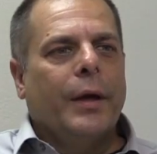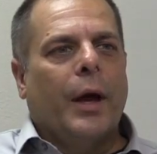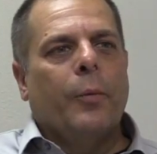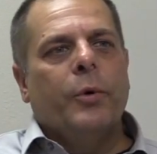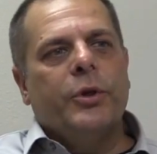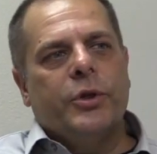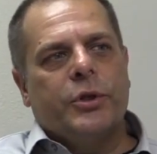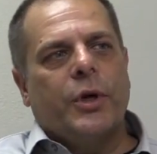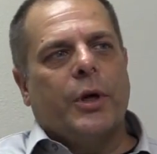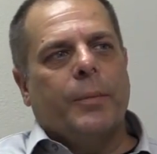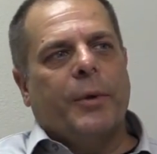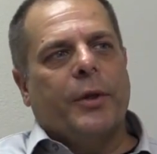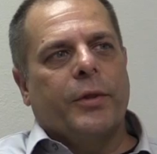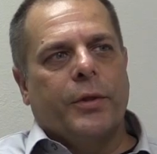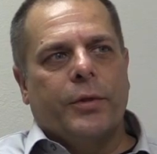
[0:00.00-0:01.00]
Now, when you talk
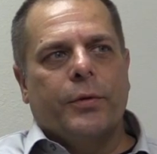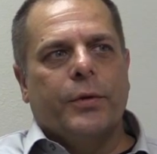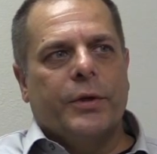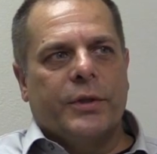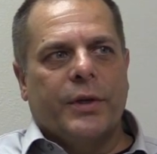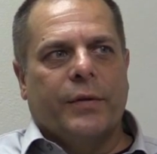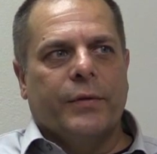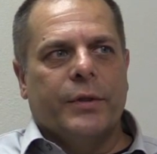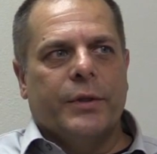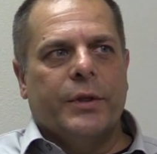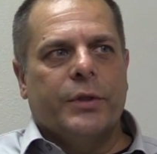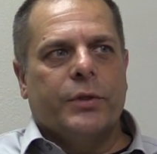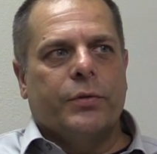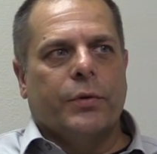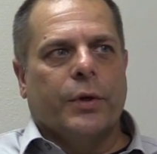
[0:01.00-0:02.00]
about the 37th
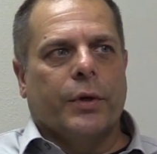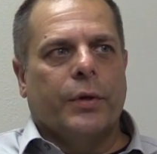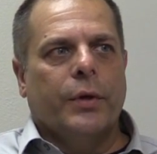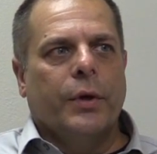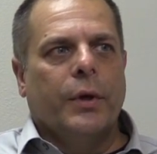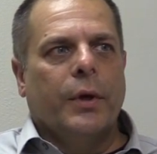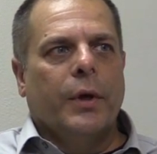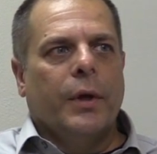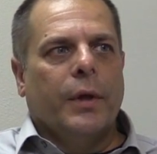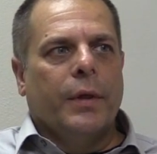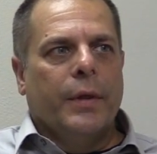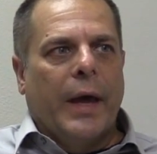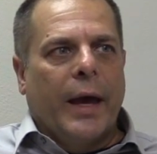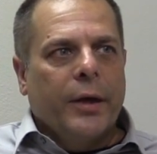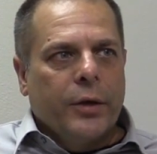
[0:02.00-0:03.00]
District,
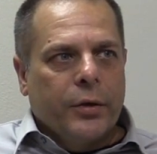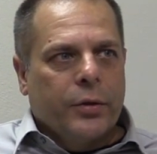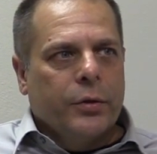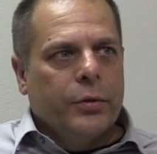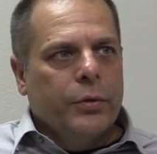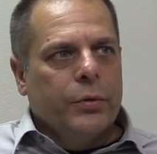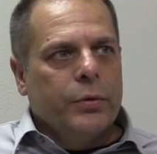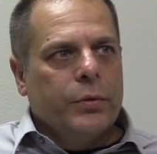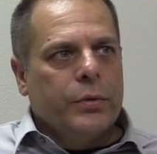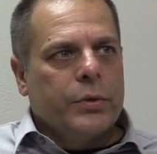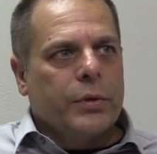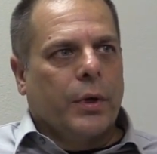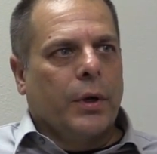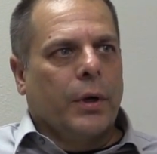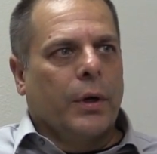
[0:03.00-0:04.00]
that
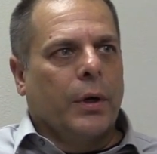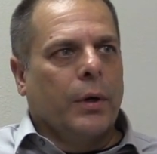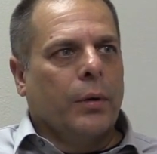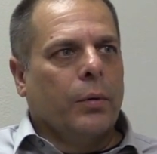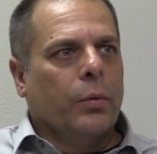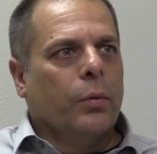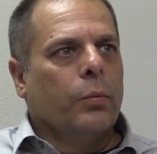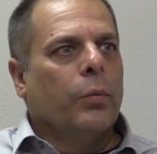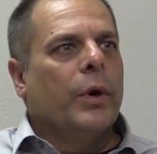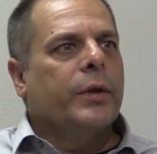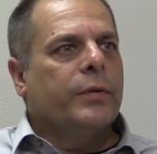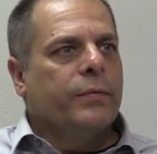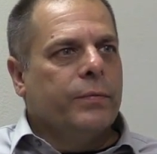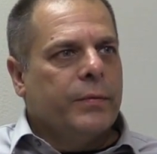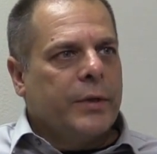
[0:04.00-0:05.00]
includes
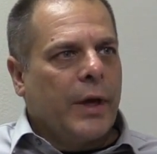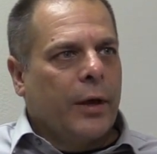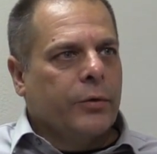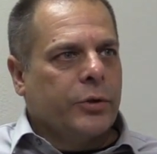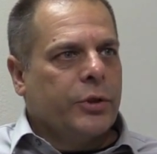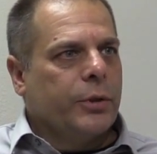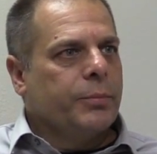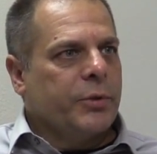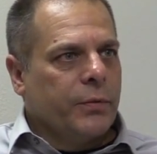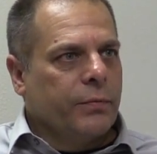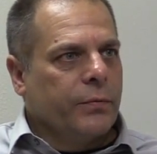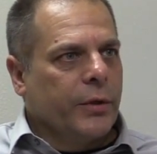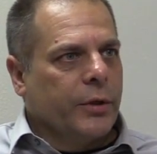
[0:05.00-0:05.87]
what townships and